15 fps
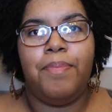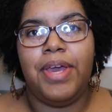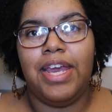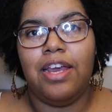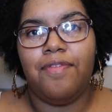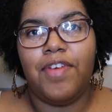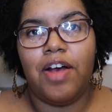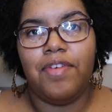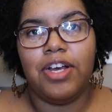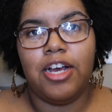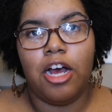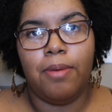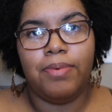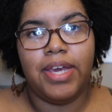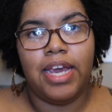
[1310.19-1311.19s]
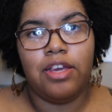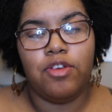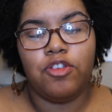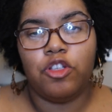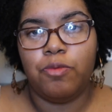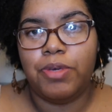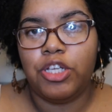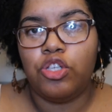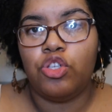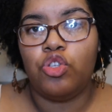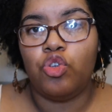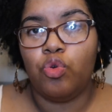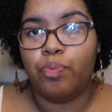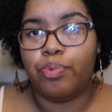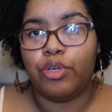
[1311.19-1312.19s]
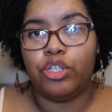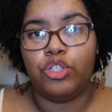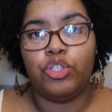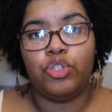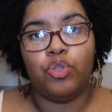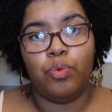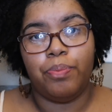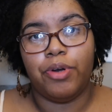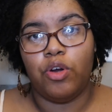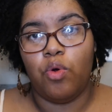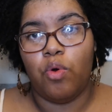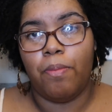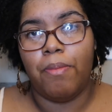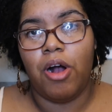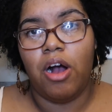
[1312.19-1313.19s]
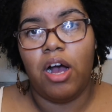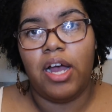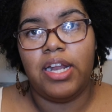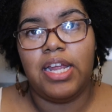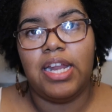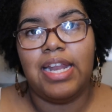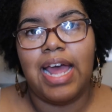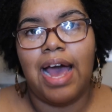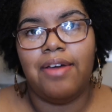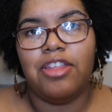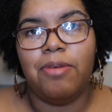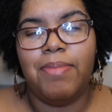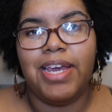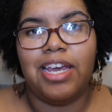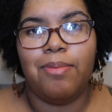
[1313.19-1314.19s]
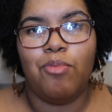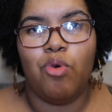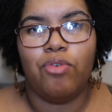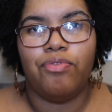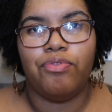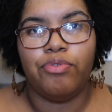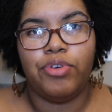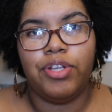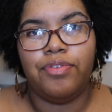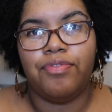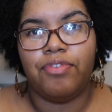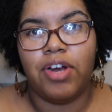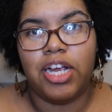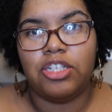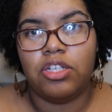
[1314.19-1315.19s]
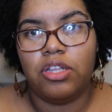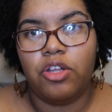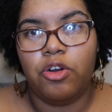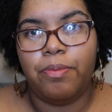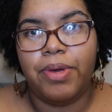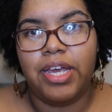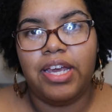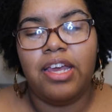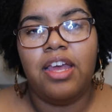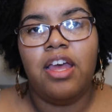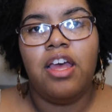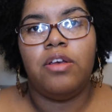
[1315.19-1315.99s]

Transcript: Pink Velvet Cupcake used to be super gourmand, and now they make it more fruity fresh a little bit.